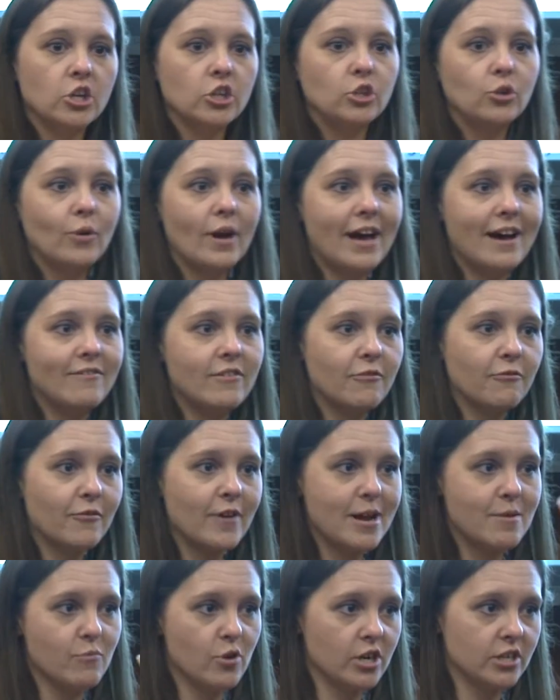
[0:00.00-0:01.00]
you have a
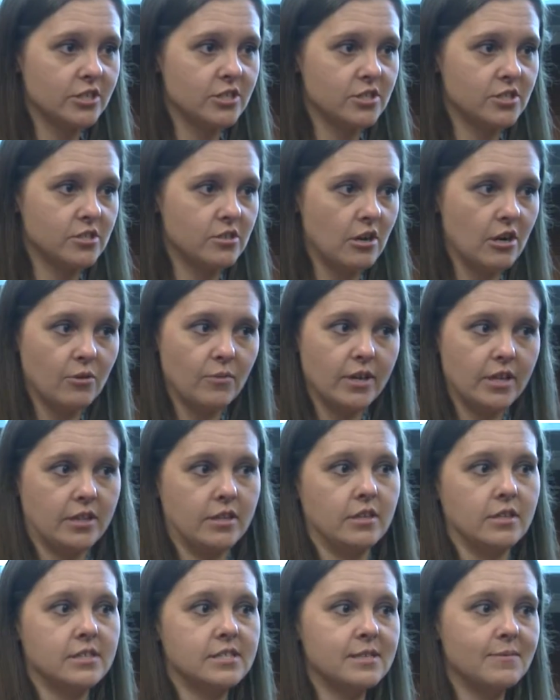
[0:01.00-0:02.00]
framework to start
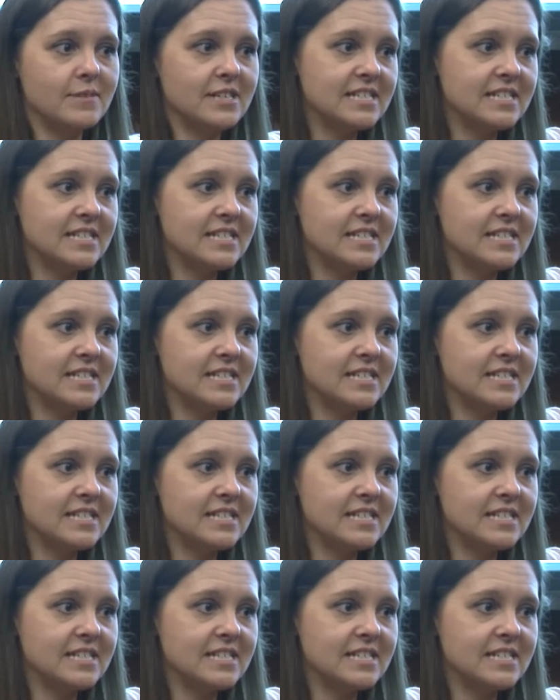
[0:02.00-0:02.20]
with, some